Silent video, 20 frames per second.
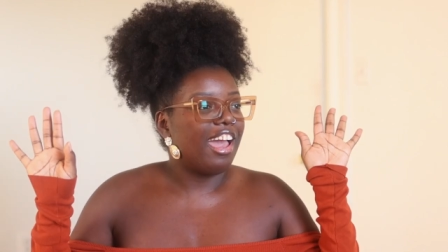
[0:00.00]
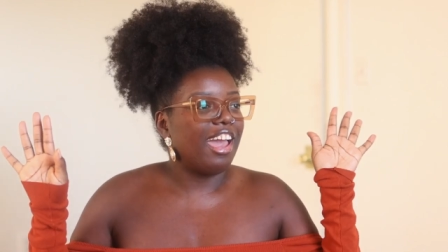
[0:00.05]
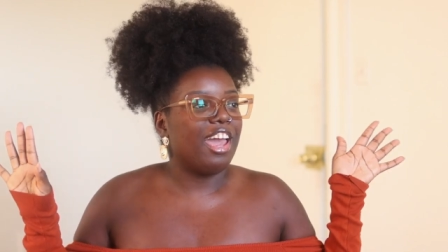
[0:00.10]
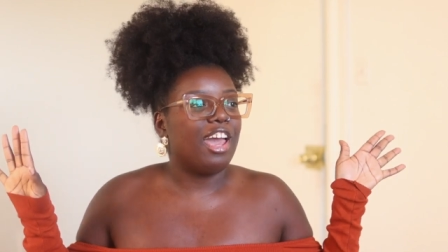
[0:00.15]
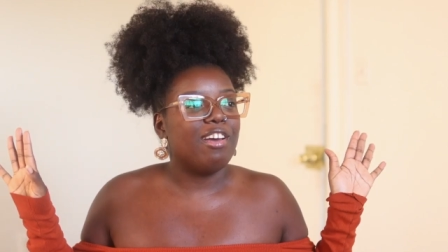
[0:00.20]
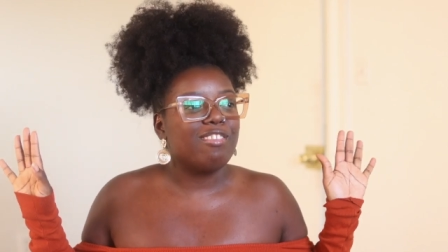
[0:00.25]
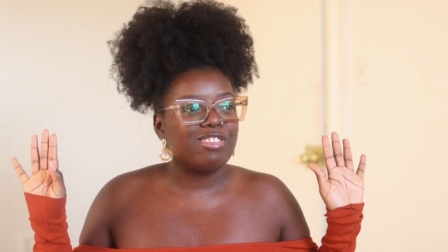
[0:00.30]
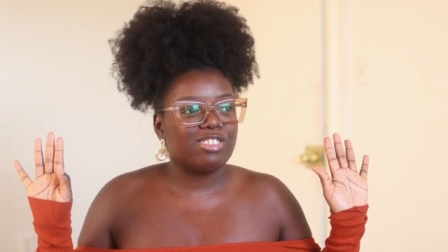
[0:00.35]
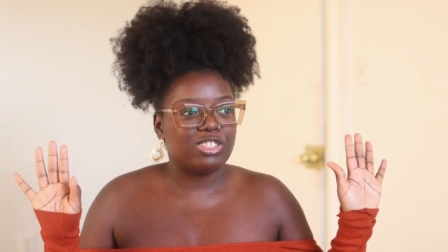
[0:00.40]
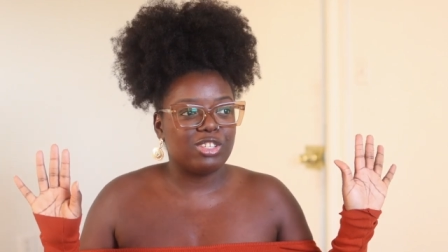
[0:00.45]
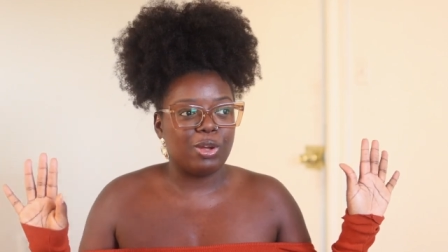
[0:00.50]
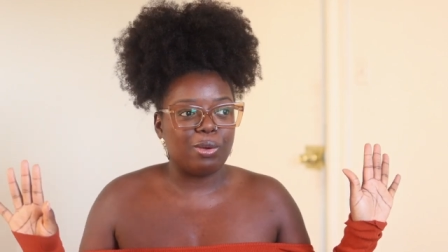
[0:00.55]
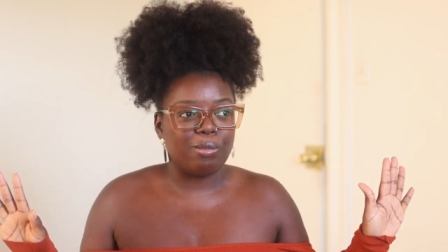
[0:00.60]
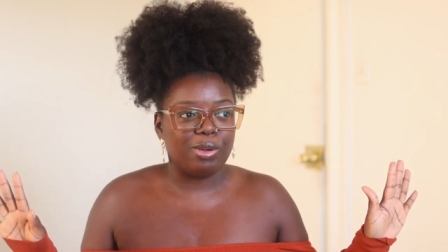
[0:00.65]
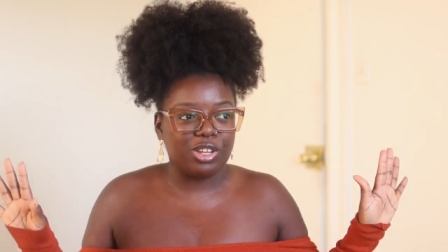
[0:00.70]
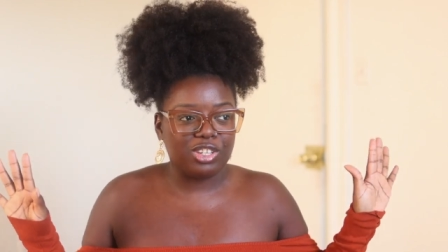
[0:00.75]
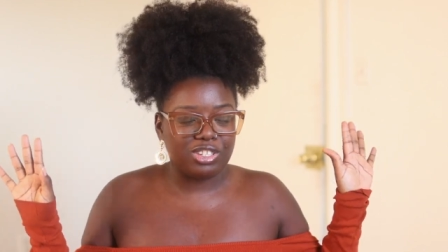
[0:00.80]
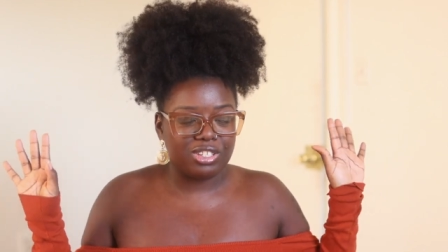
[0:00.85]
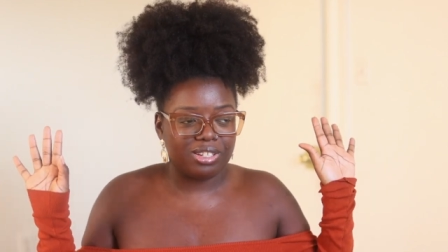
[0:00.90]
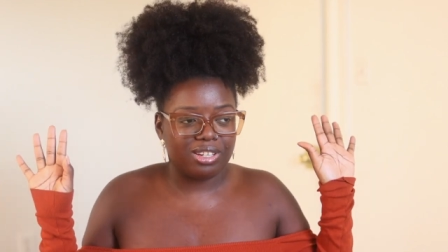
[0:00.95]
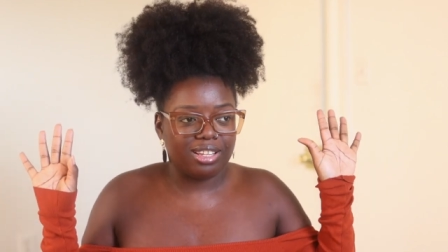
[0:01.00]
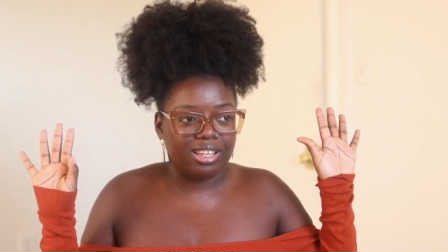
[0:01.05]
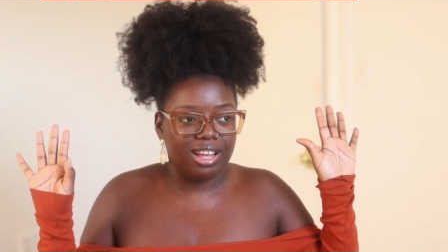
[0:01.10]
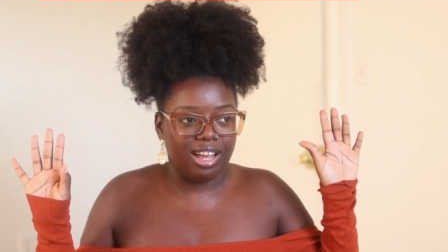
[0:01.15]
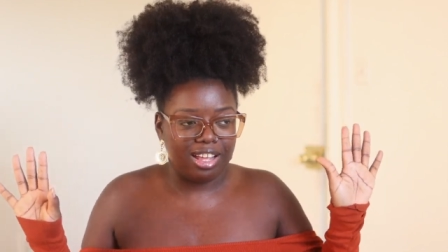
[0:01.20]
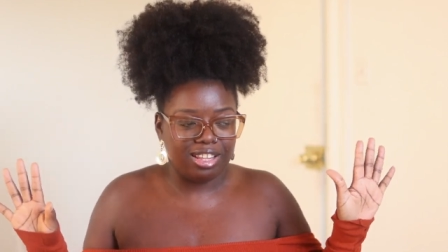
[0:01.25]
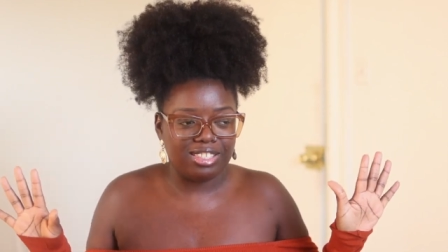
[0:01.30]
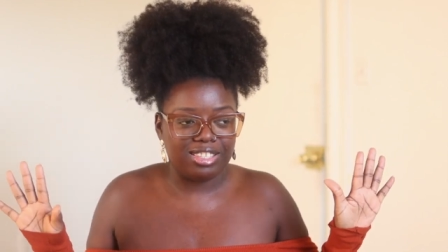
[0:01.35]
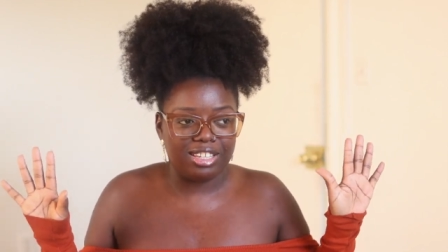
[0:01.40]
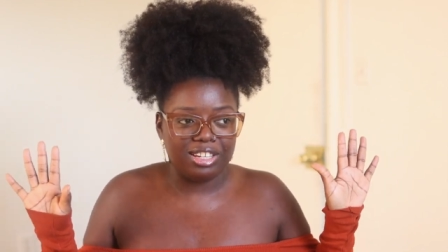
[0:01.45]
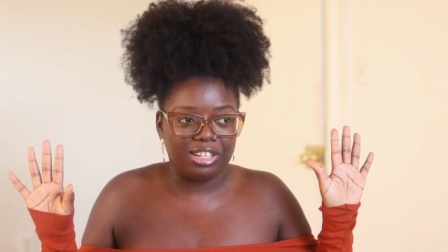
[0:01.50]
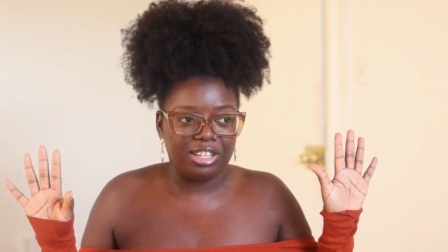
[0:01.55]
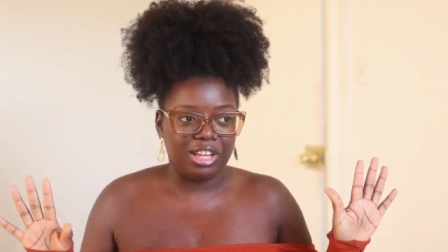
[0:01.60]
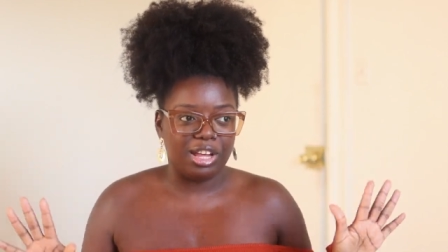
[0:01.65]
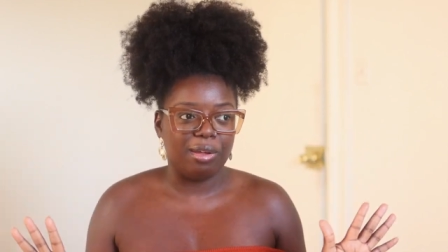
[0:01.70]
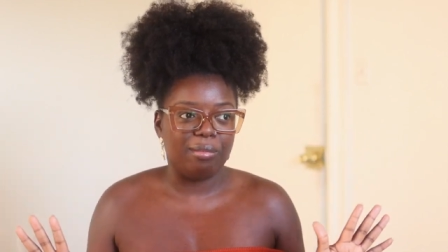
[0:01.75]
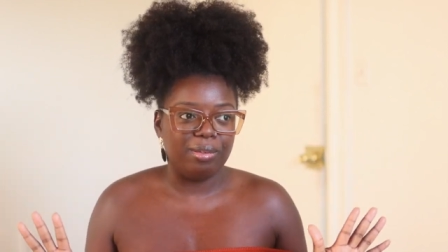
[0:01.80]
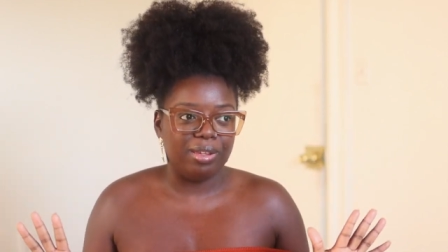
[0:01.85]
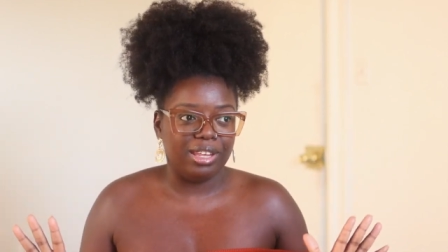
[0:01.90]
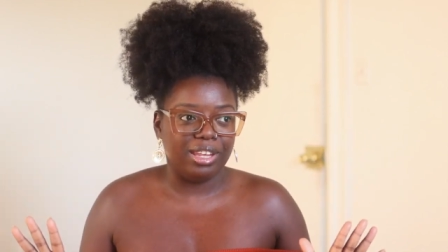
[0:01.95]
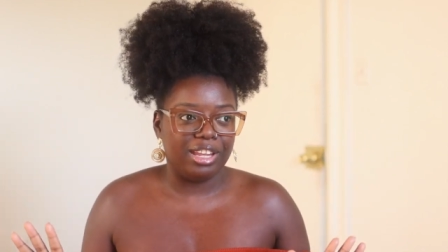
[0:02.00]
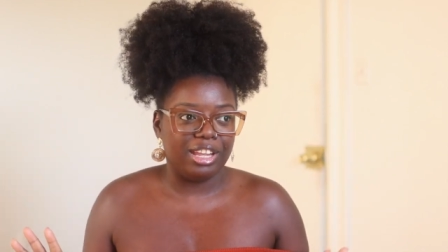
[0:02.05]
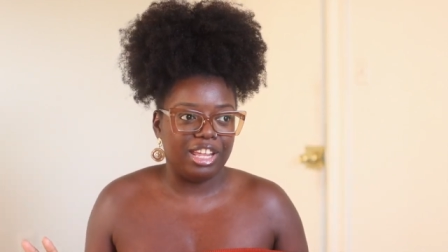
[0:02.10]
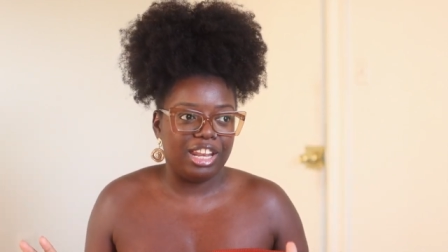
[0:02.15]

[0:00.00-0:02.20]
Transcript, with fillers: have so much content coming,